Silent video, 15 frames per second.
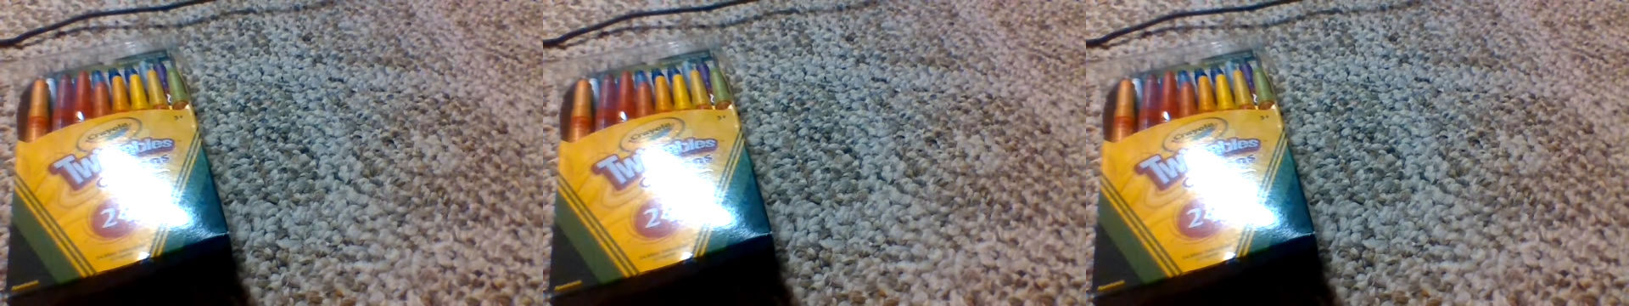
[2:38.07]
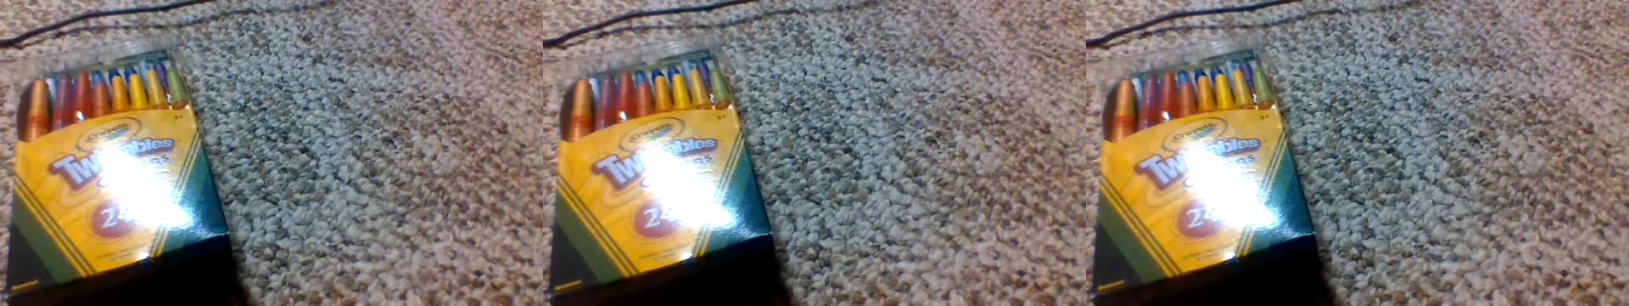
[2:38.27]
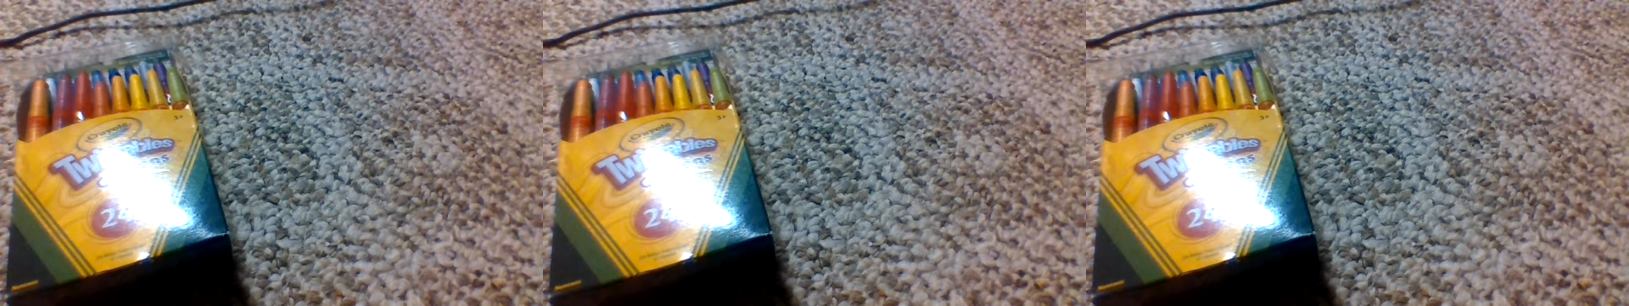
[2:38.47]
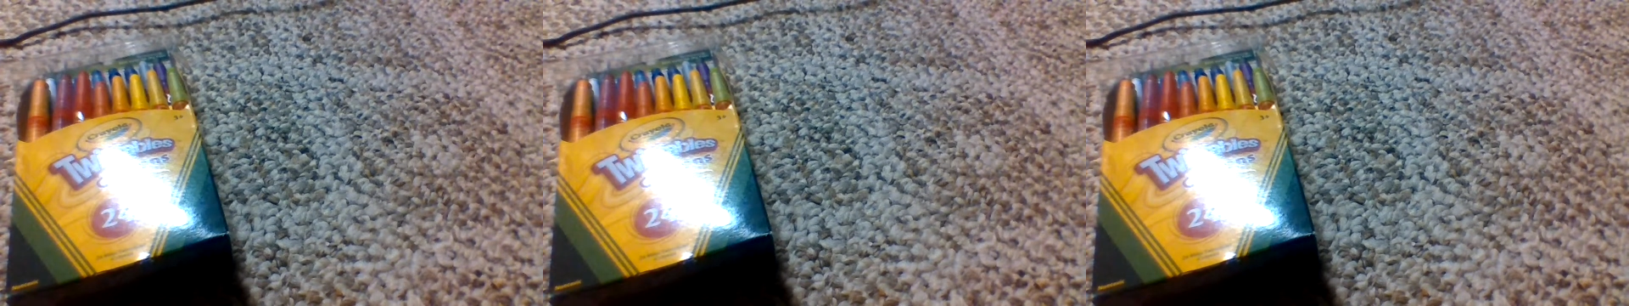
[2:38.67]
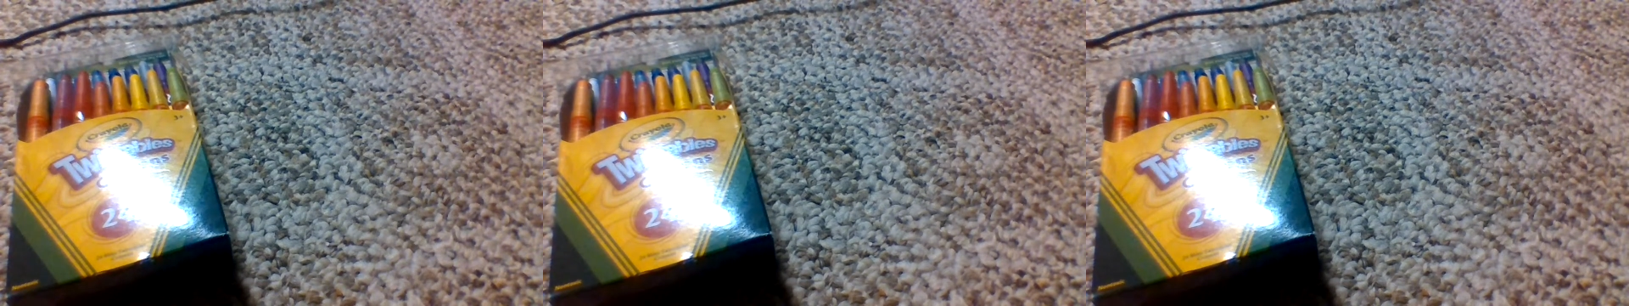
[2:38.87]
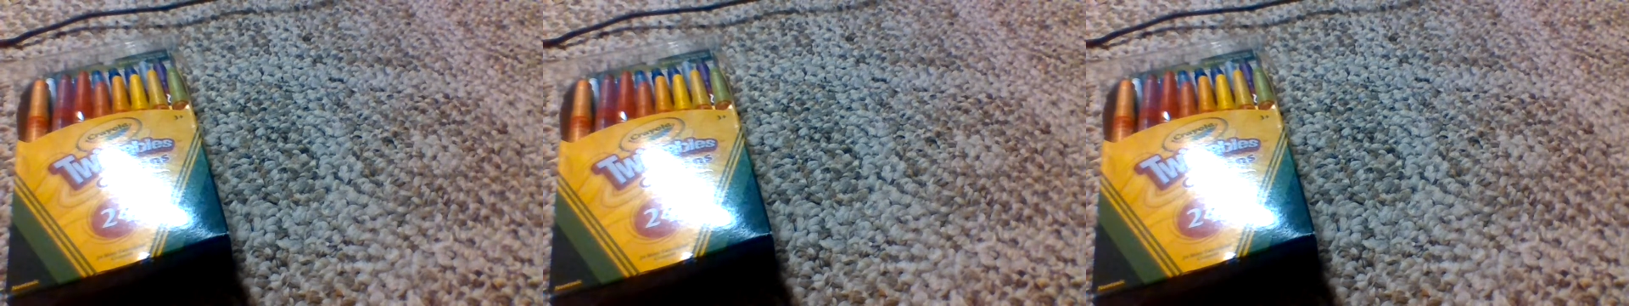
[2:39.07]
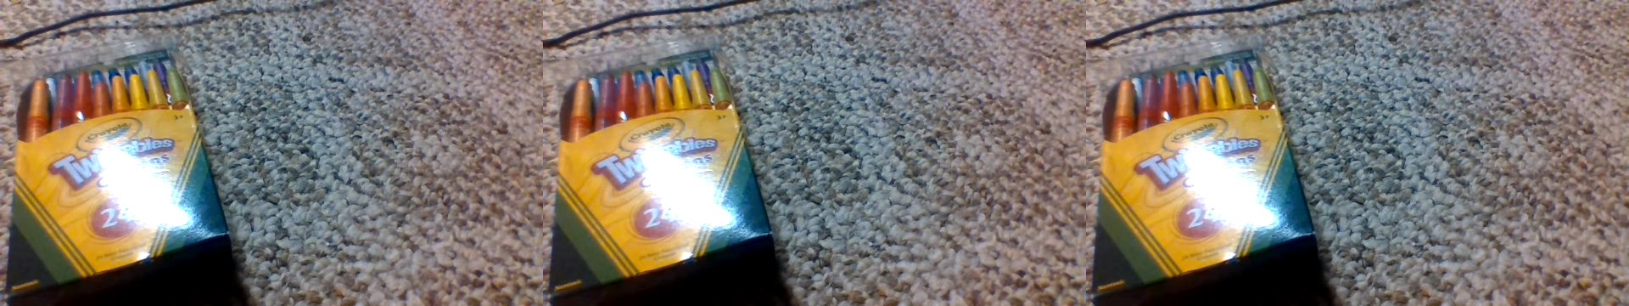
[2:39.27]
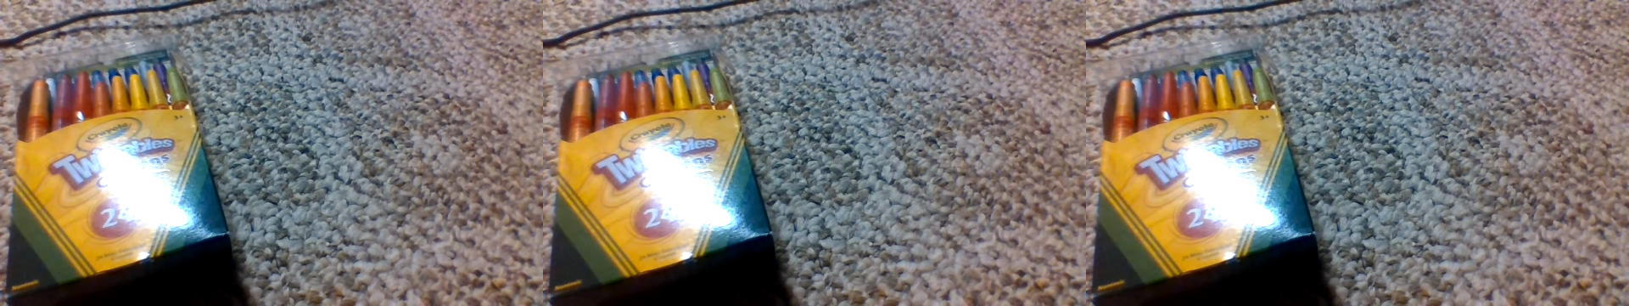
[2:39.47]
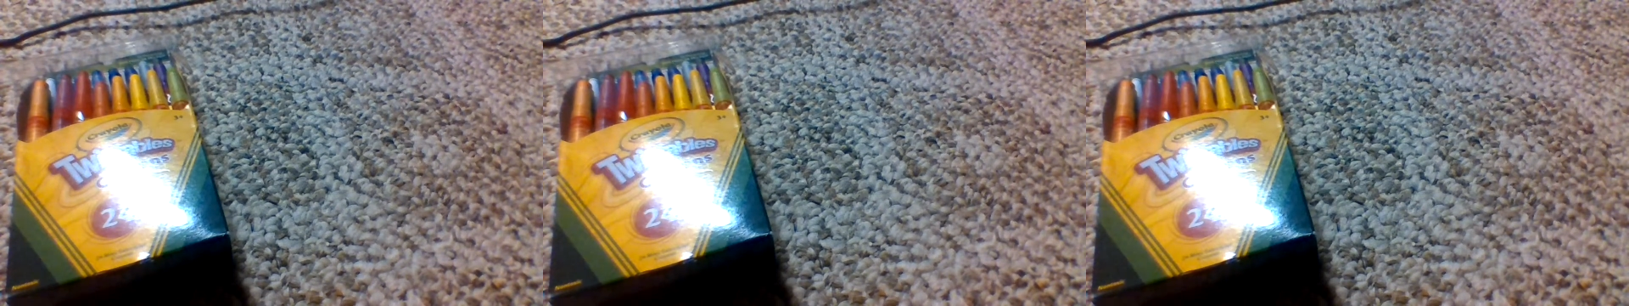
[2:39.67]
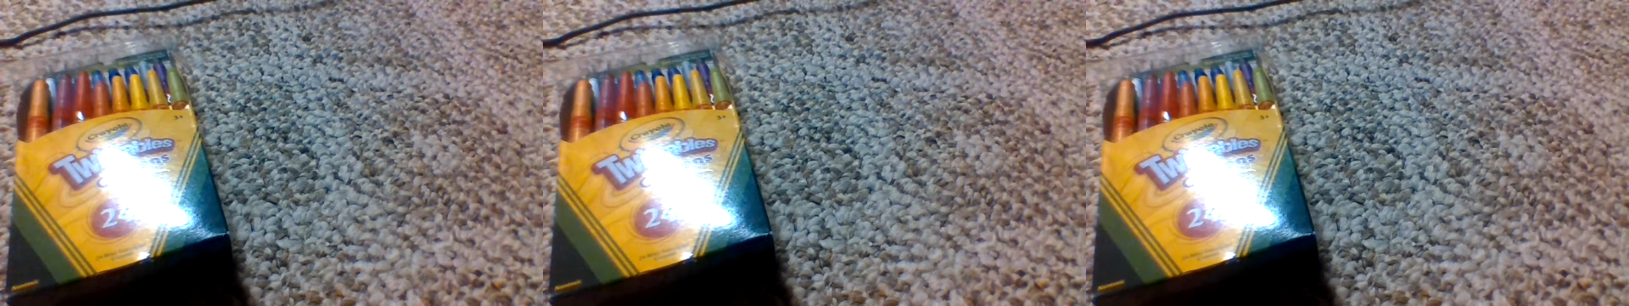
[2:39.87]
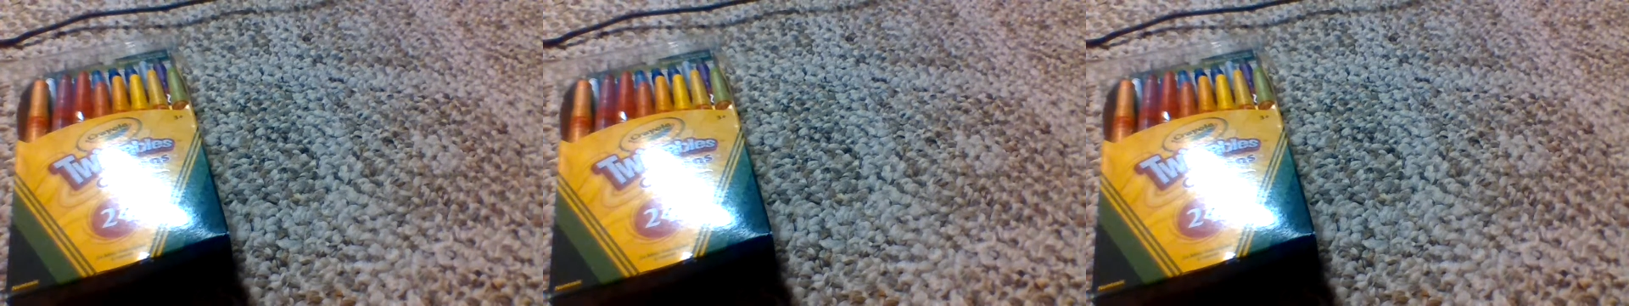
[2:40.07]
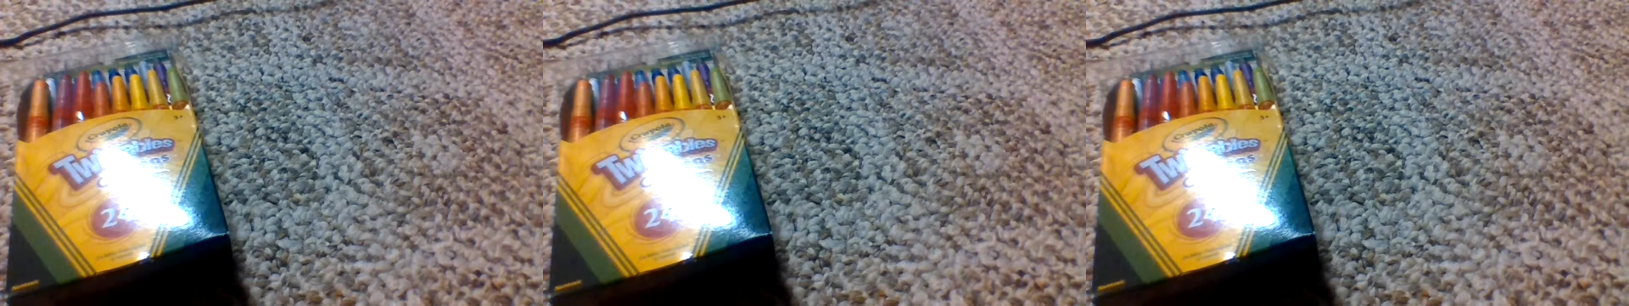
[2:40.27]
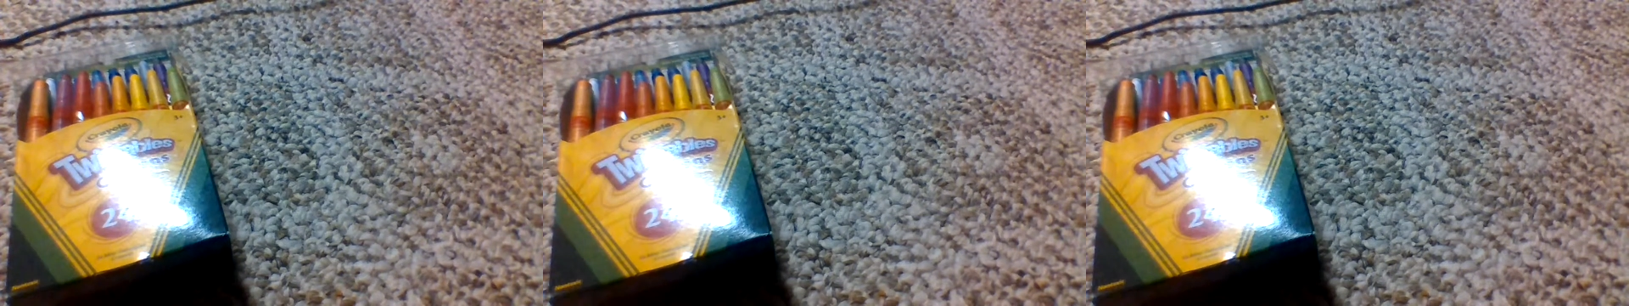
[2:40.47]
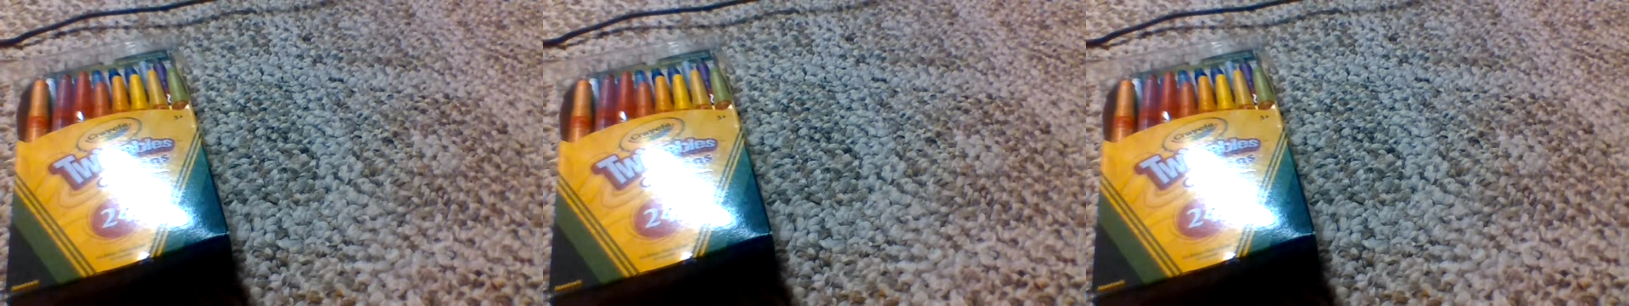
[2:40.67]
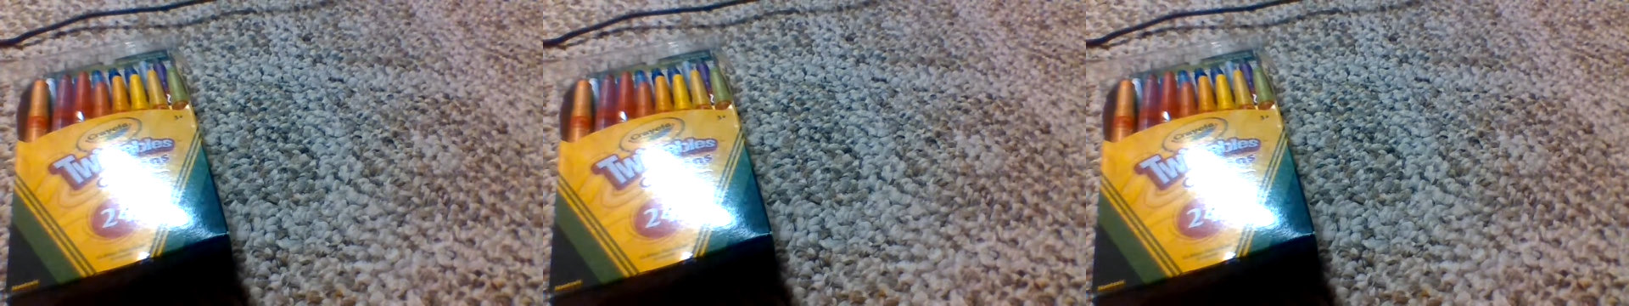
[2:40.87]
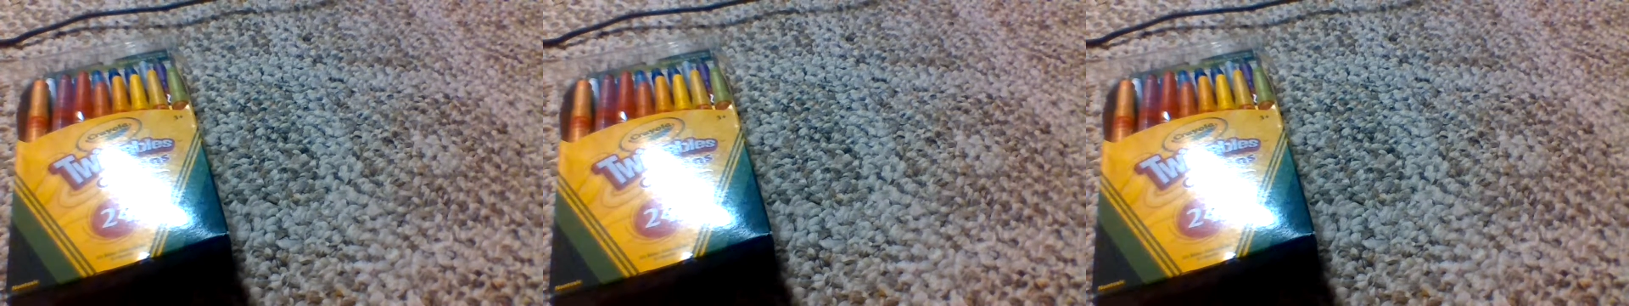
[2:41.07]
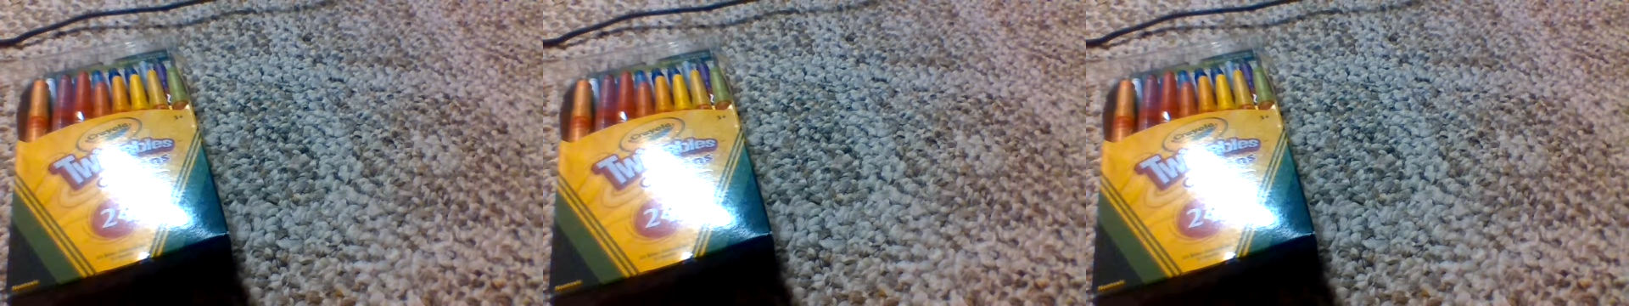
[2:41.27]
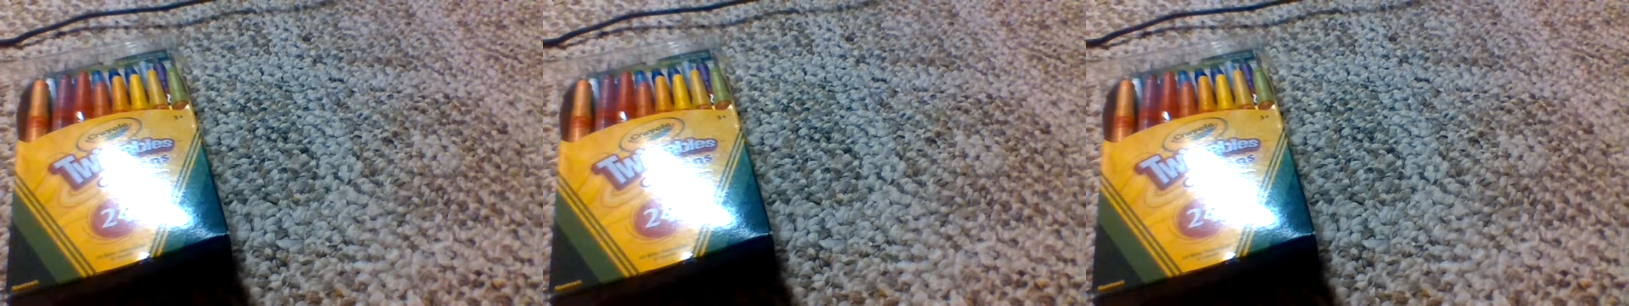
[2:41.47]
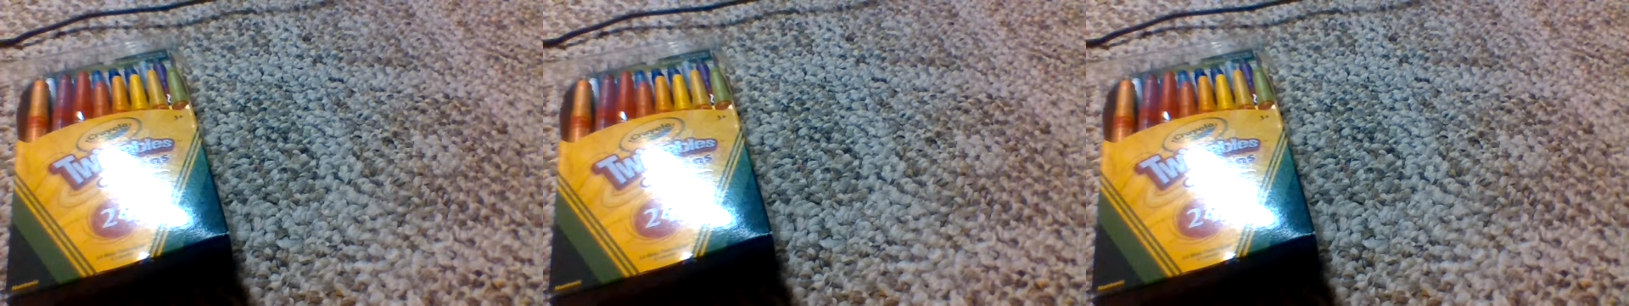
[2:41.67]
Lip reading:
(no speaker visible)